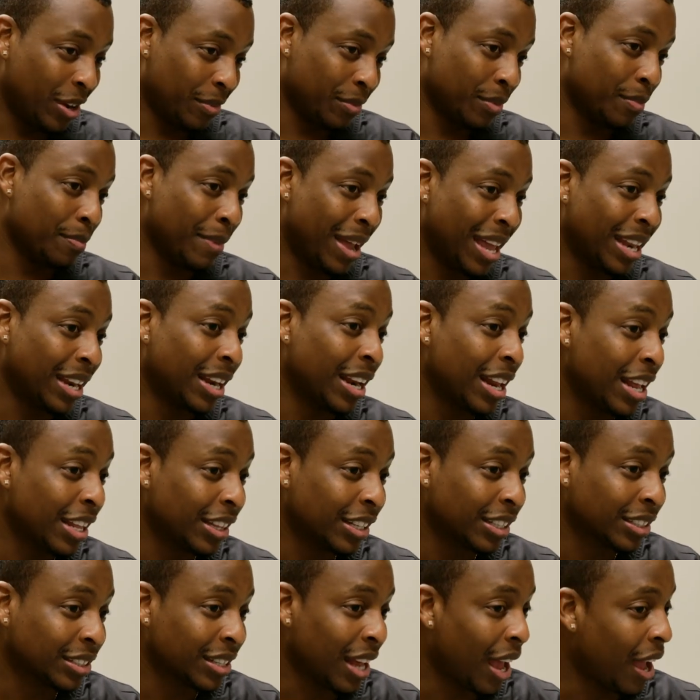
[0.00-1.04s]
whatever made it
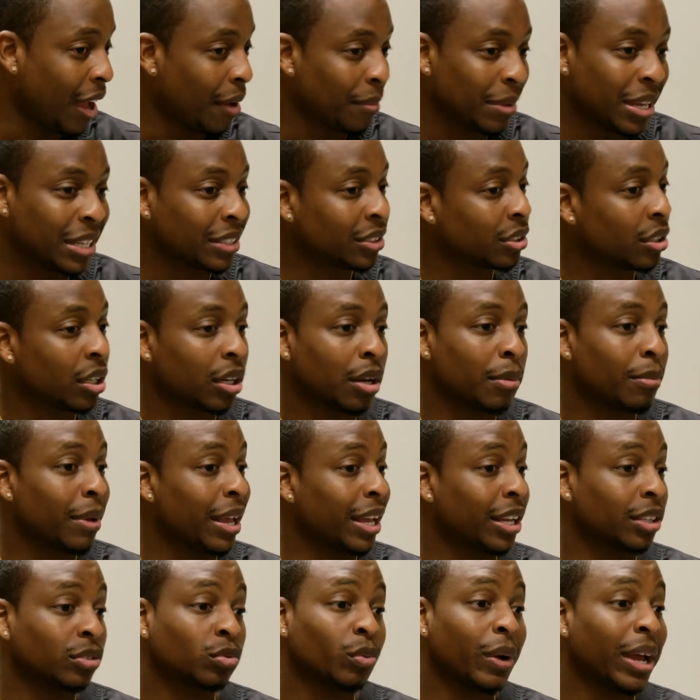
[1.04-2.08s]
in this time isn't going
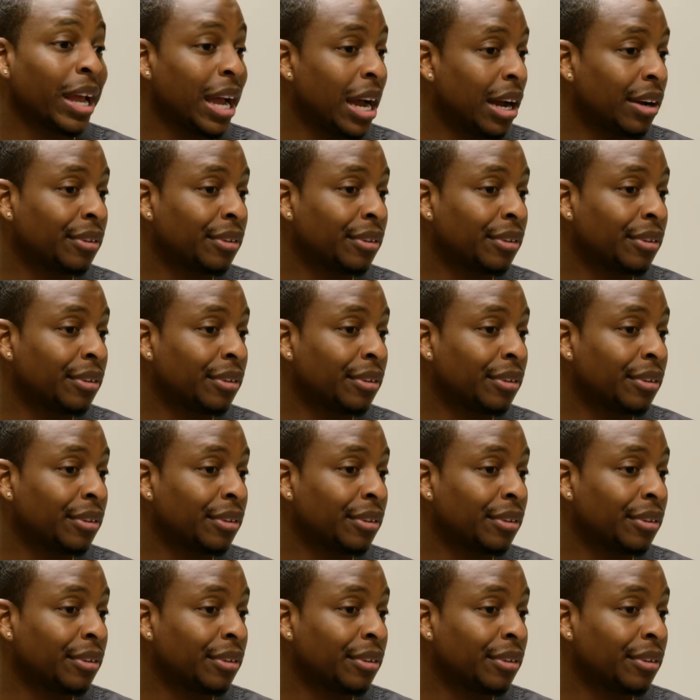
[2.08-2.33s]
to make its way